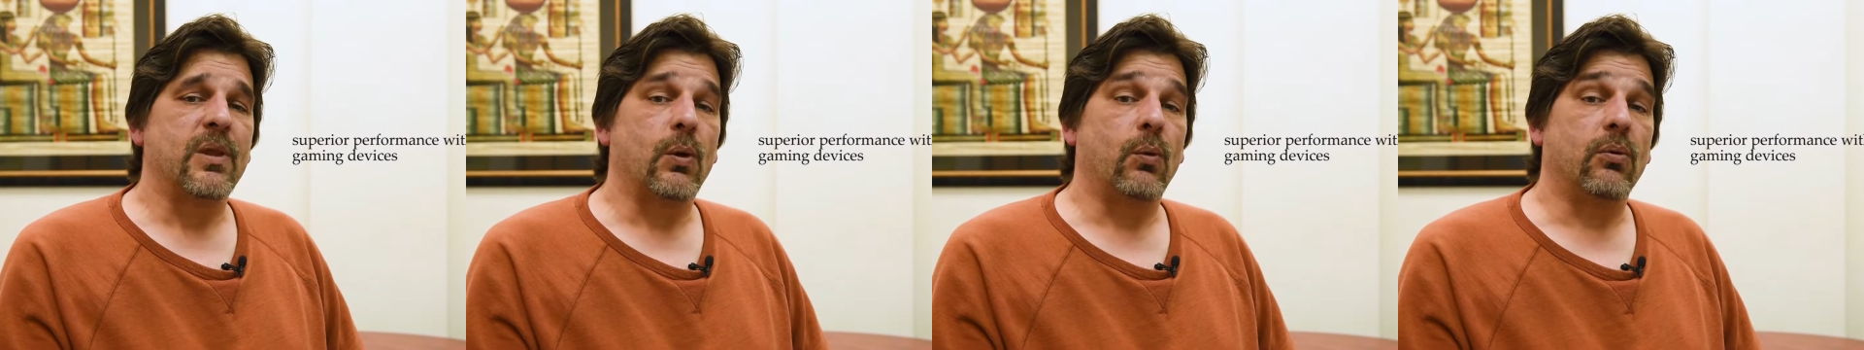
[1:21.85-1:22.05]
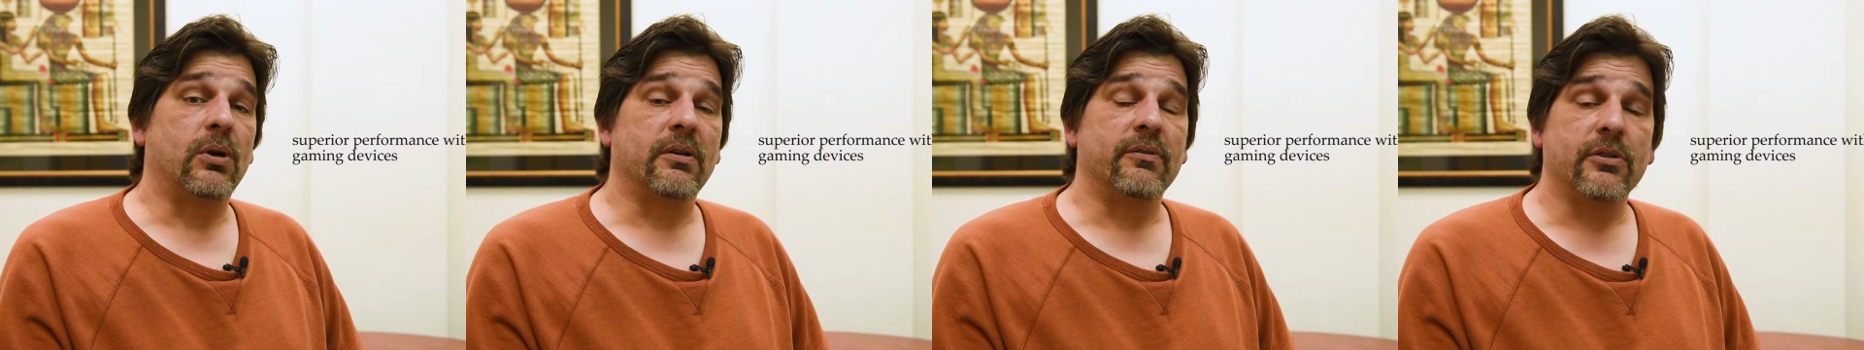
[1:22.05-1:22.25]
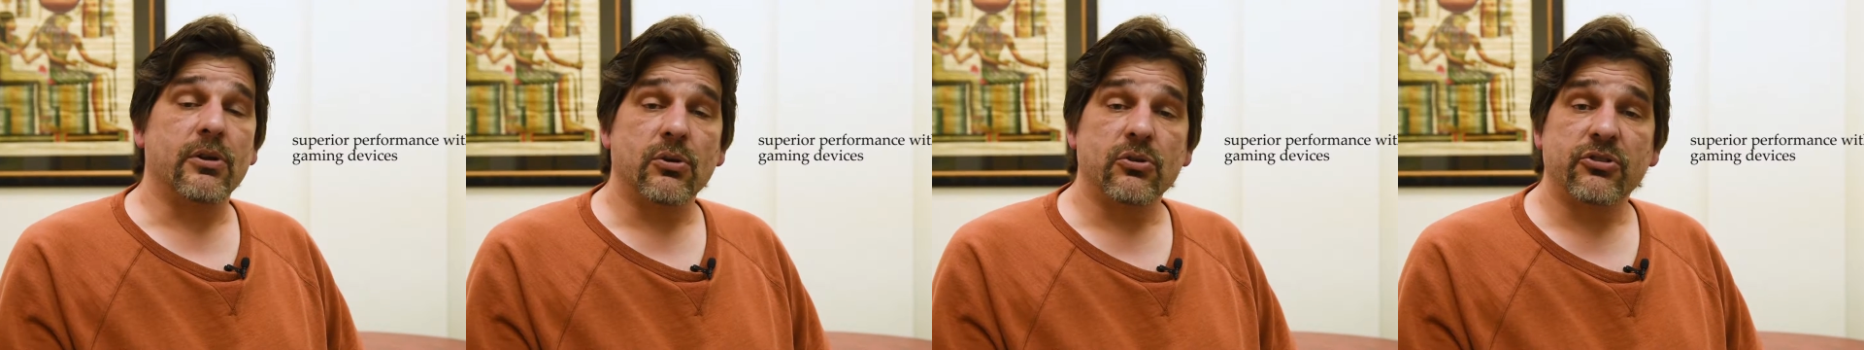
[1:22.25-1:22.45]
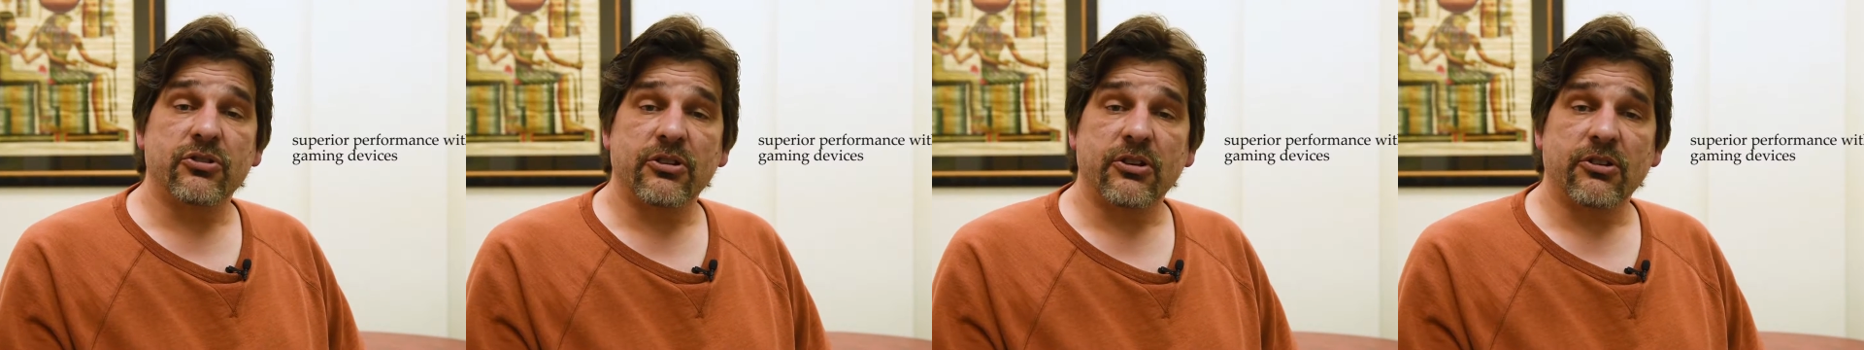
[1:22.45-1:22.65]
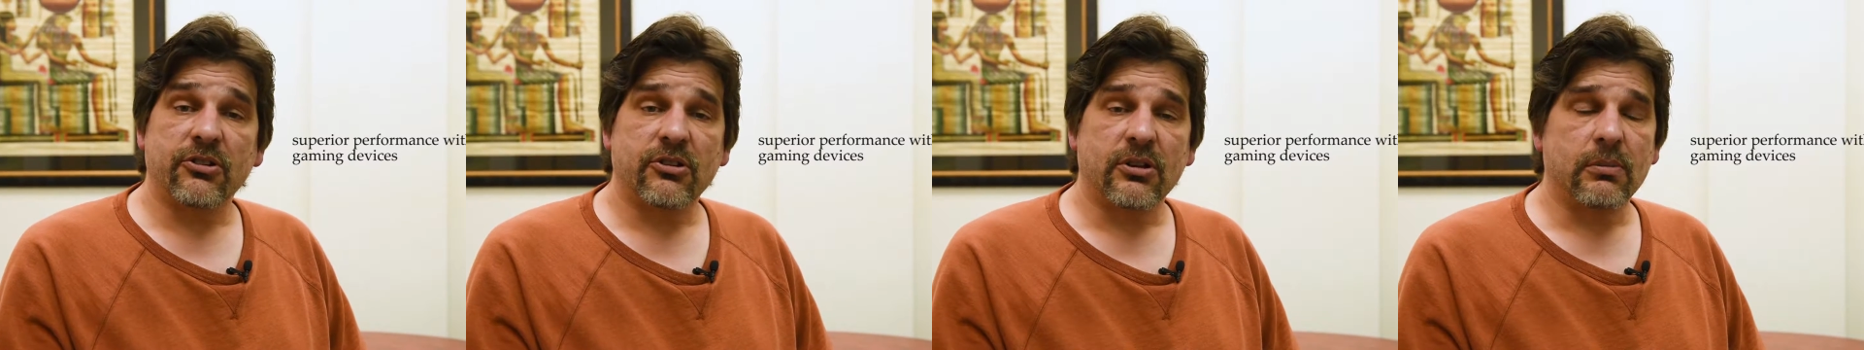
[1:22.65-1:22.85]
one of those
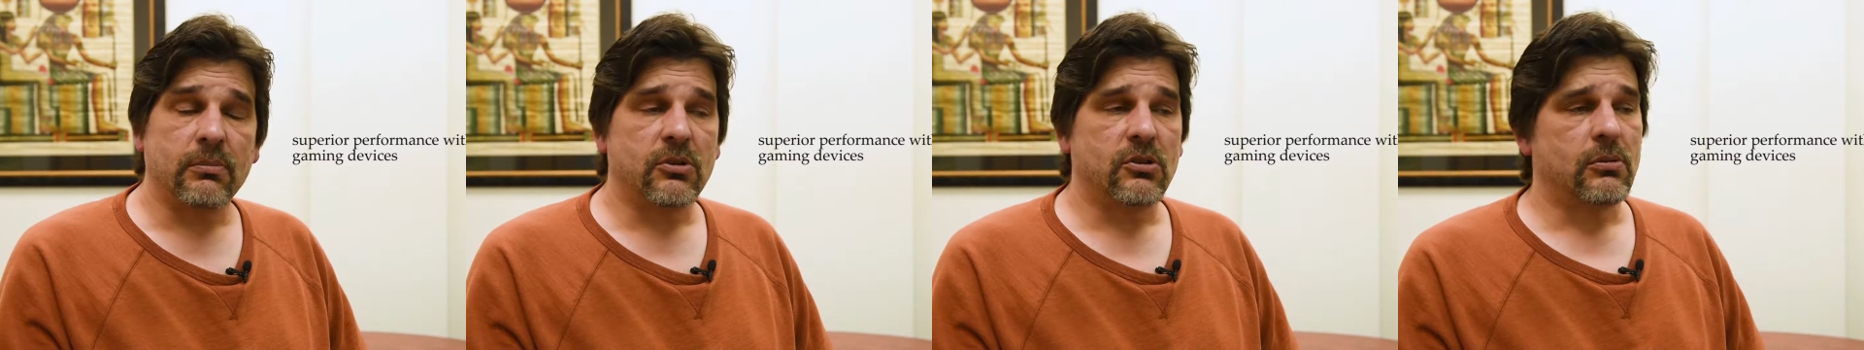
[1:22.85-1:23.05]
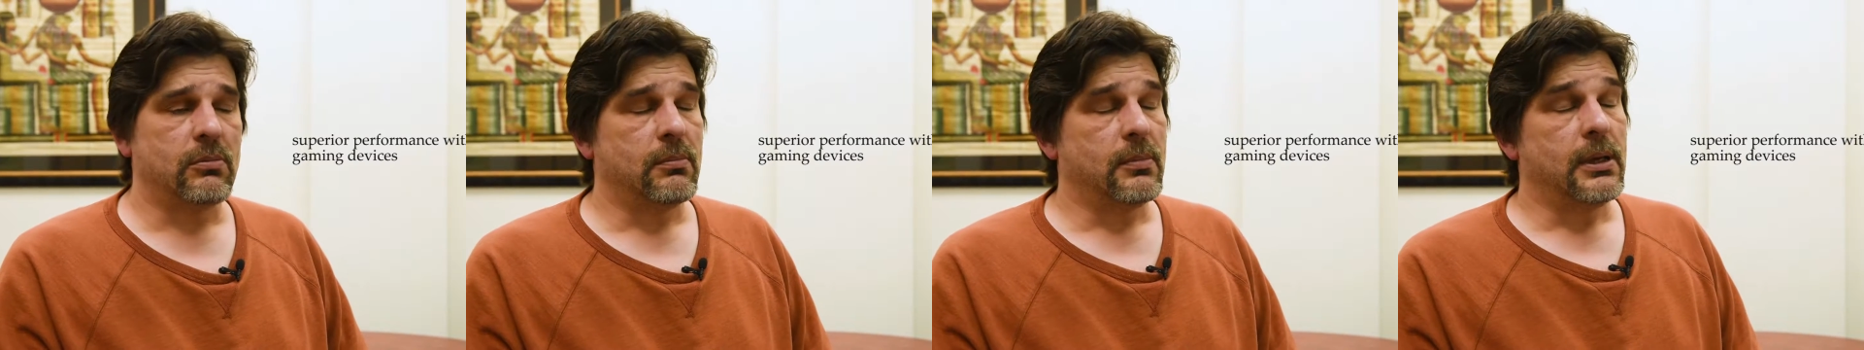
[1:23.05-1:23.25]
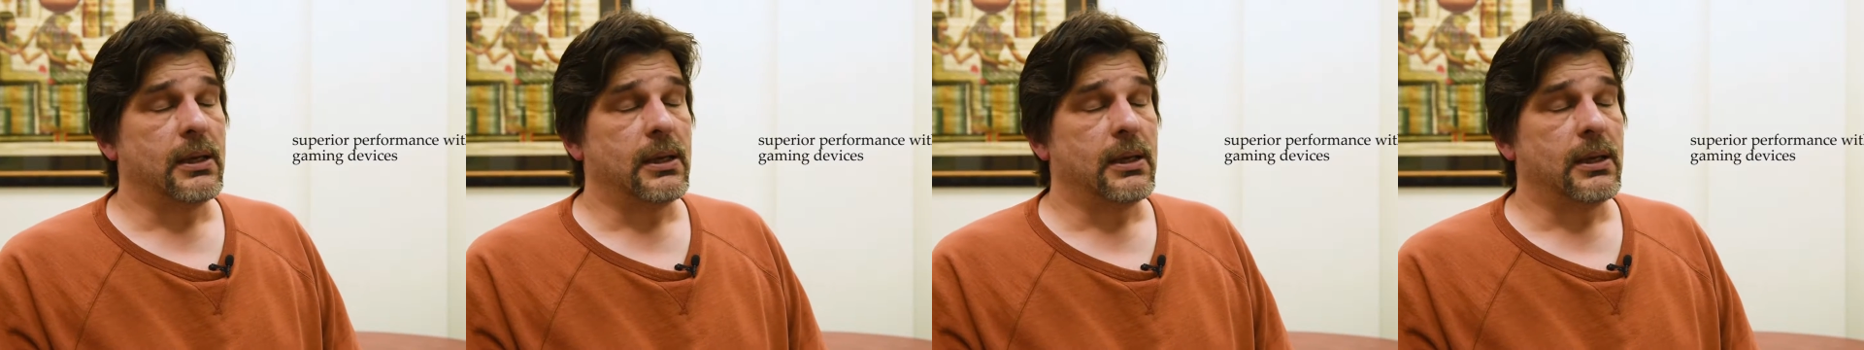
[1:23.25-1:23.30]
systems,